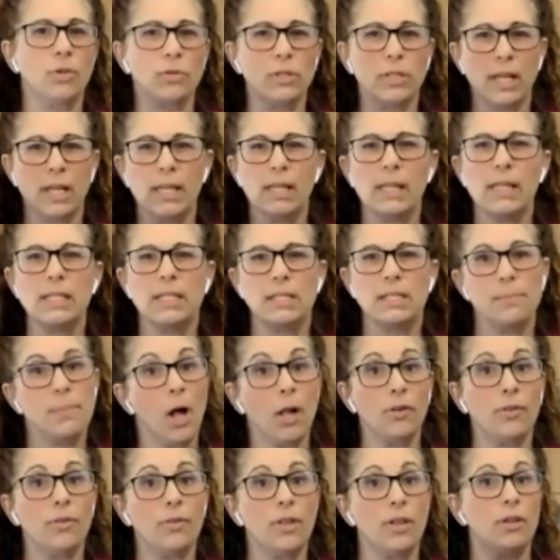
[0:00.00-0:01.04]
So slightly
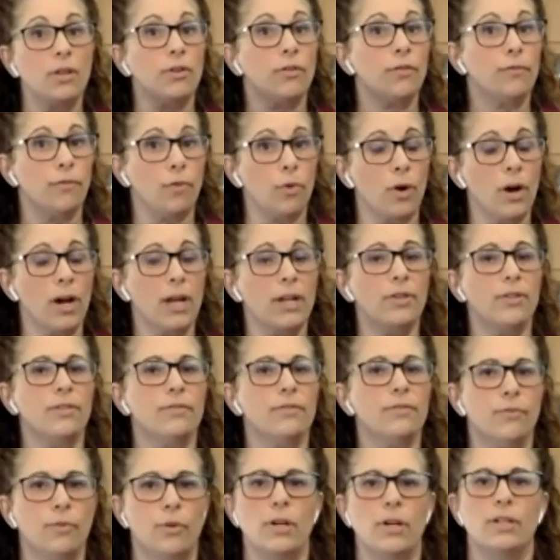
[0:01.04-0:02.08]
smaller than your 400
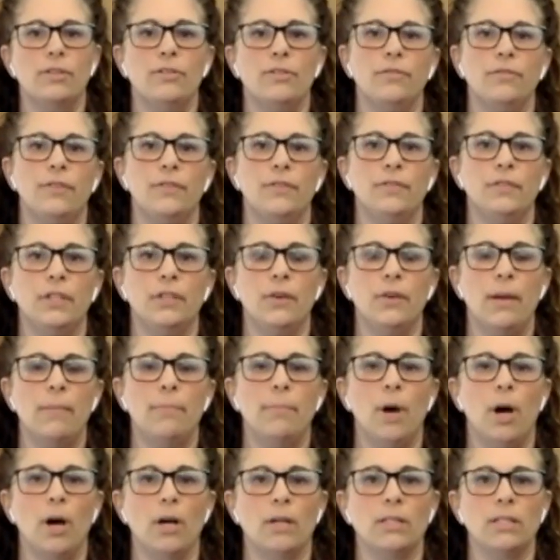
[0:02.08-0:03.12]
and 450
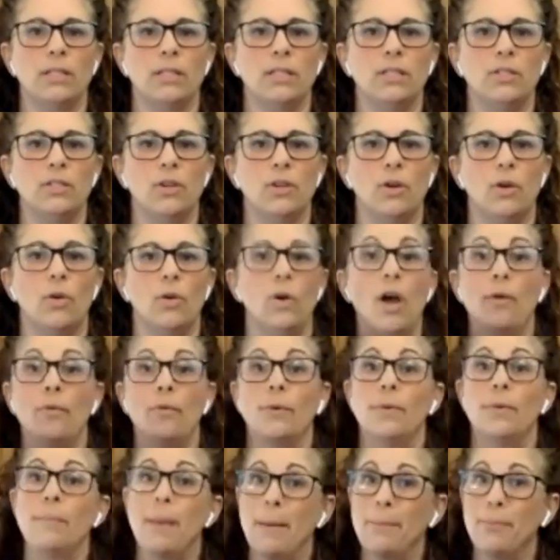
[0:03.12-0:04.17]
gram boxes. So
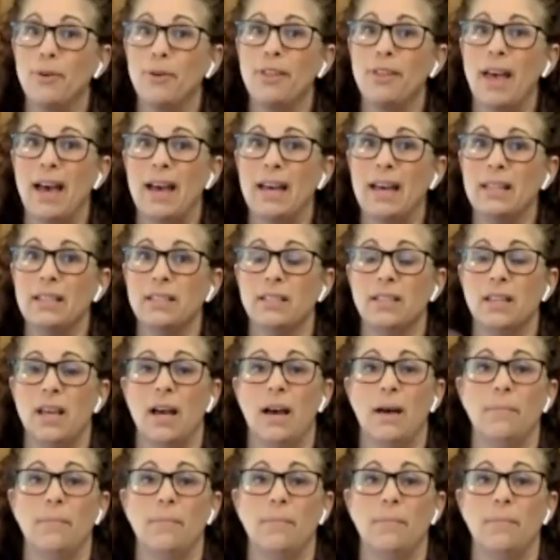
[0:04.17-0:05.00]
remember that,